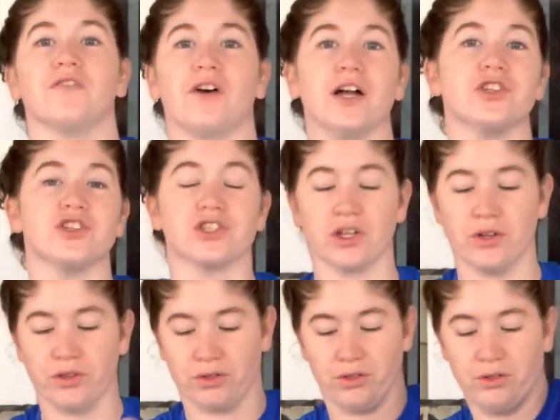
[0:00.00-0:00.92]
I just go
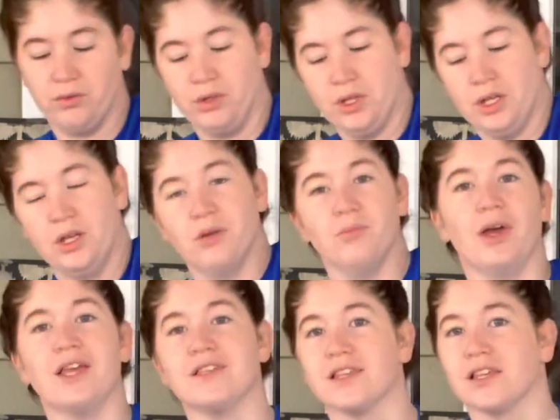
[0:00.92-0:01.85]
through,
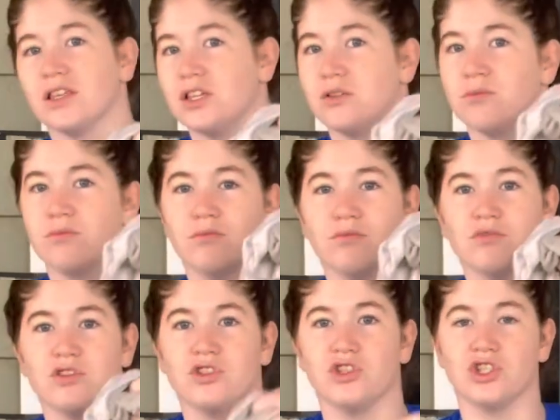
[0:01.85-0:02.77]
basically
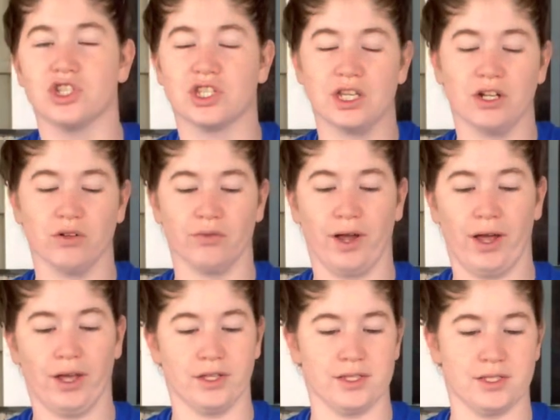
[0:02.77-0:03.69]
just get a
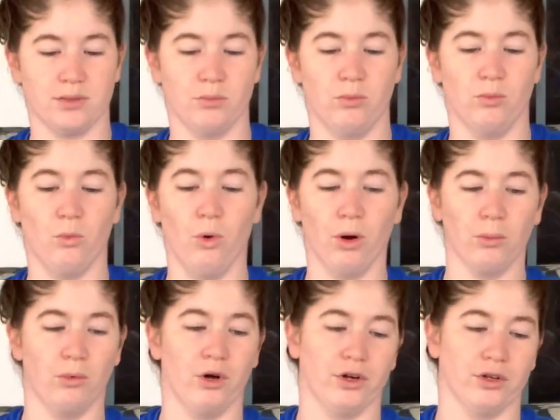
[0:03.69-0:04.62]
rag and some warm
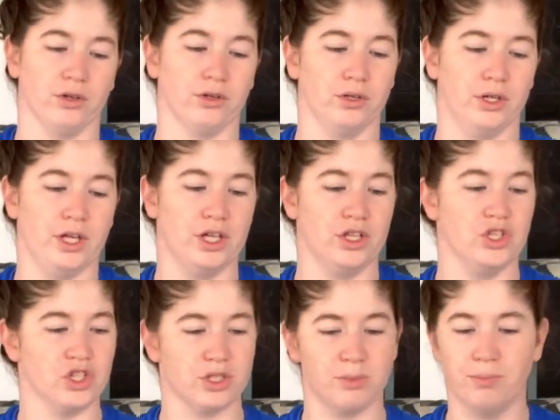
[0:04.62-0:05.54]
water and
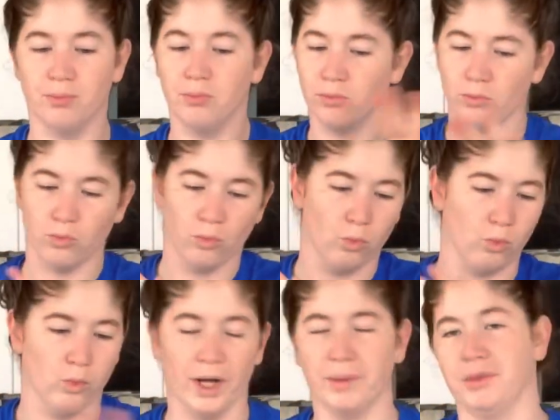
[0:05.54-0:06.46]
just
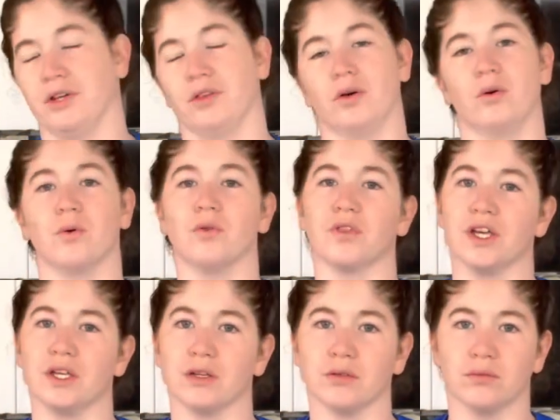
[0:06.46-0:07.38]
wipe down the whole
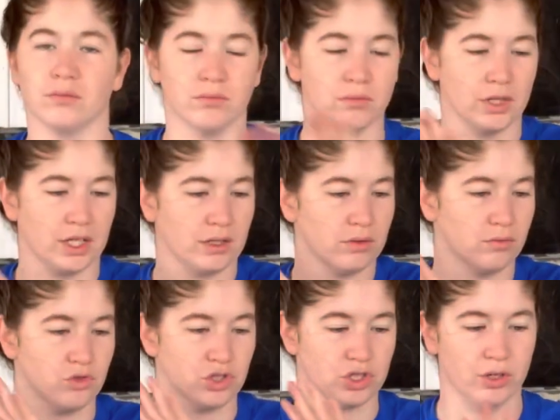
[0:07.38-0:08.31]
thing. Like
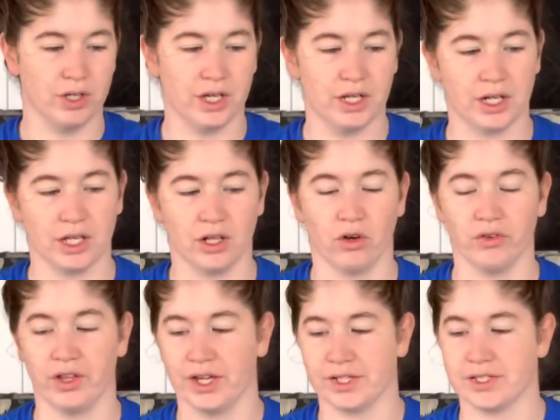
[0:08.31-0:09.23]
just go ahead and get all
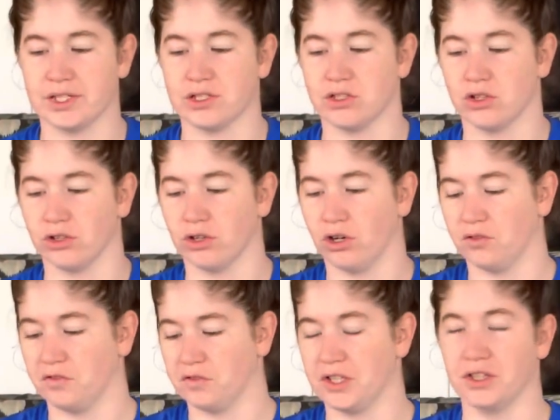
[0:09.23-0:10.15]
the excess dirt off
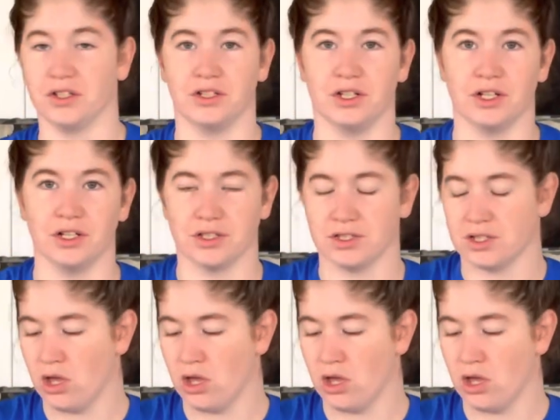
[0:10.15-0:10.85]
of it, the dust.